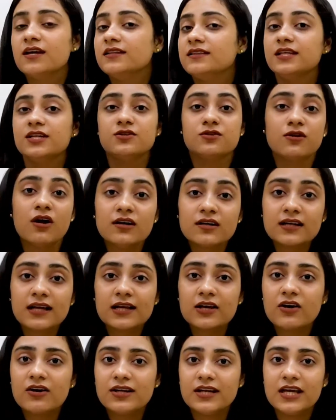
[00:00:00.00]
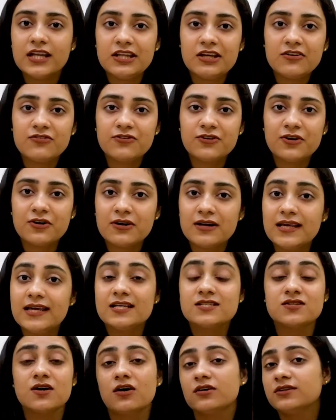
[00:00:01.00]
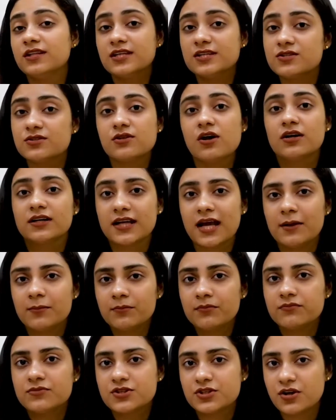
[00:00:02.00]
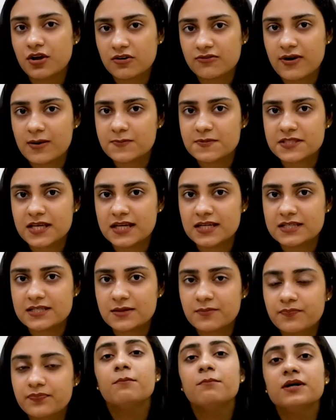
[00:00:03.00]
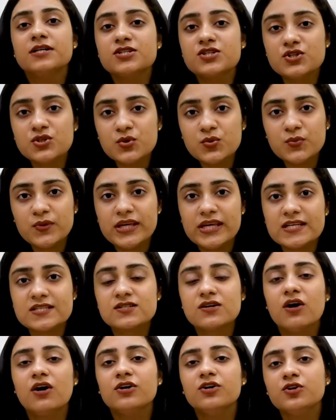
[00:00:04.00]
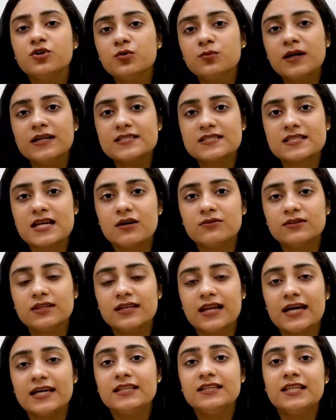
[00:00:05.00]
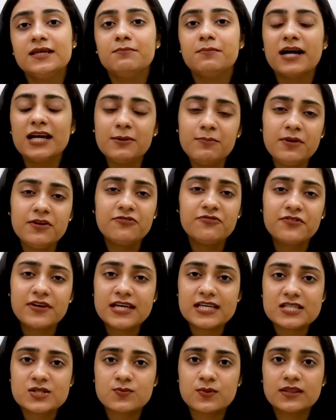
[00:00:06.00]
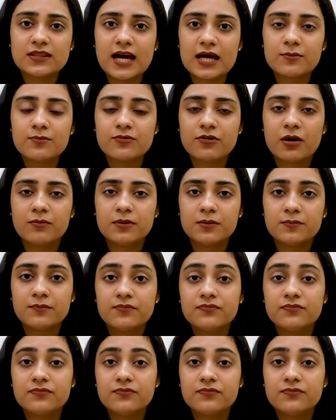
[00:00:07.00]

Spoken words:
They do not click on any of your links or they do not come to your website. But 2 weeks or 2 months down the line, they might be faced with that problem.